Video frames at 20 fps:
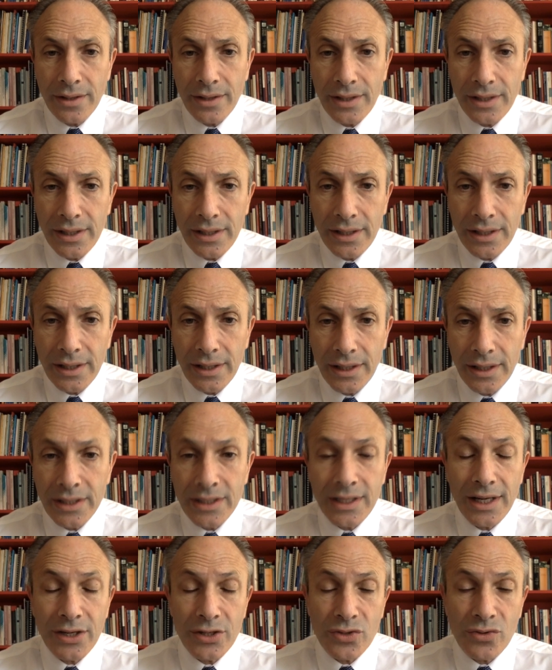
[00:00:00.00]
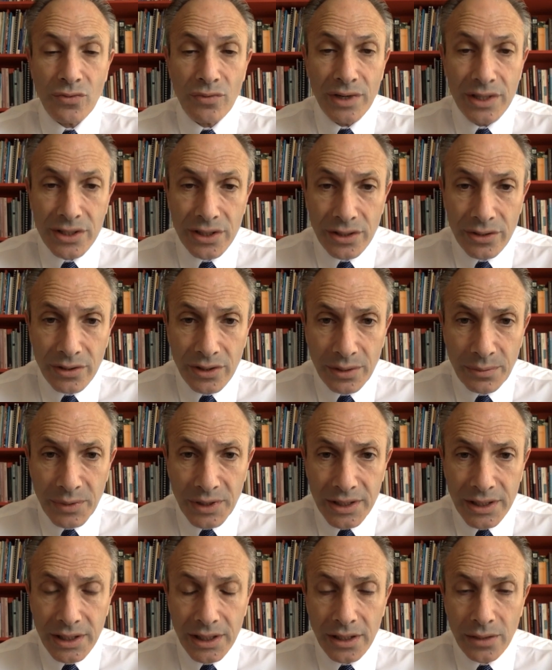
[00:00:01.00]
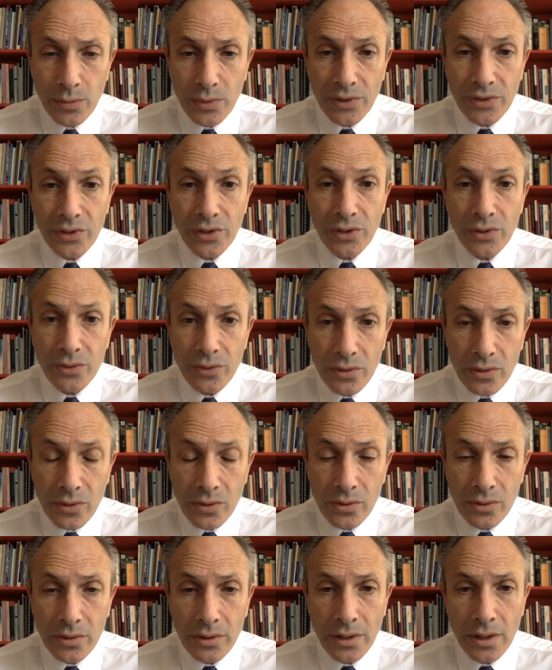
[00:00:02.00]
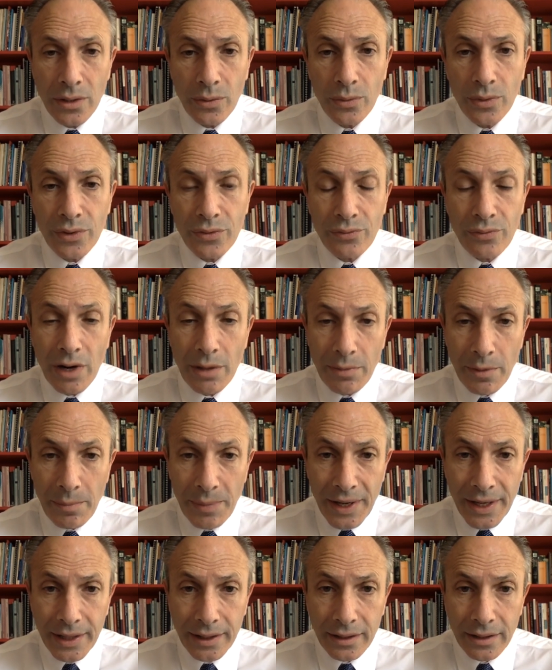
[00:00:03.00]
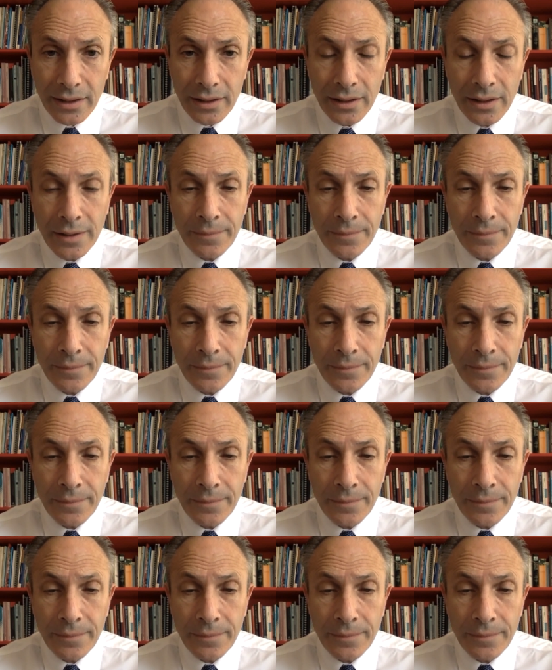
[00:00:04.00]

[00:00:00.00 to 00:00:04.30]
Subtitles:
the International Rescue Committee, with Google, with Rabobank,